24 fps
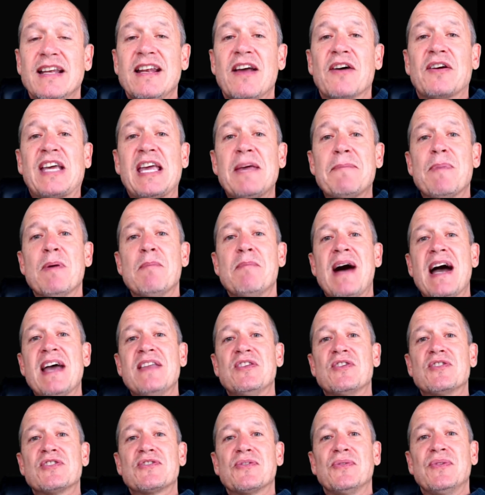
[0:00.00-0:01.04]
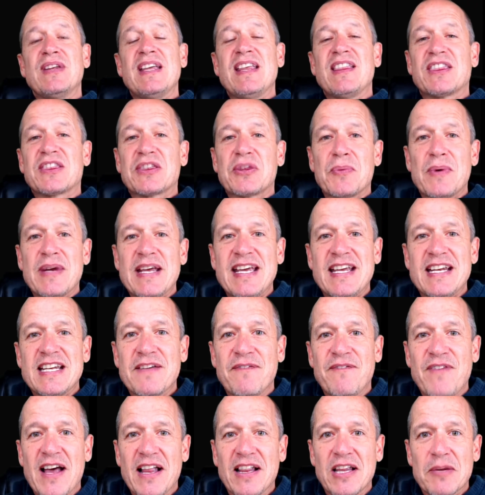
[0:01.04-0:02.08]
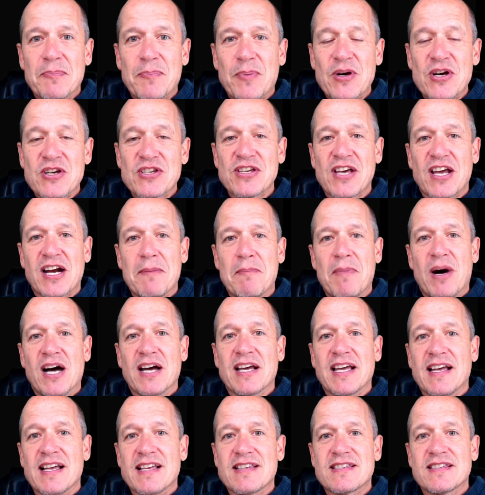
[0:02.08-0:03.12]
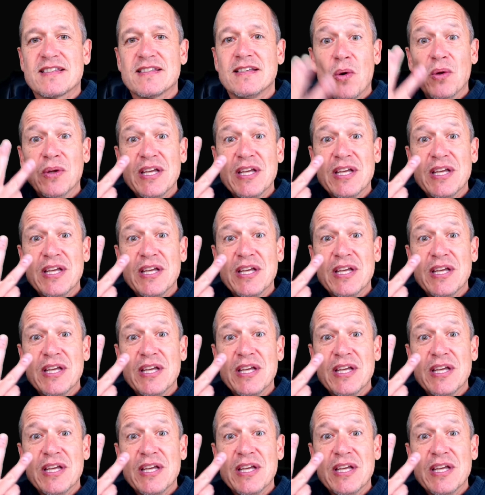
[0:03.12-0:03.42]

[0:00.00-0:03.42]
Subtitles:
Now, keep in mind, there's only 3 developers on Among Us.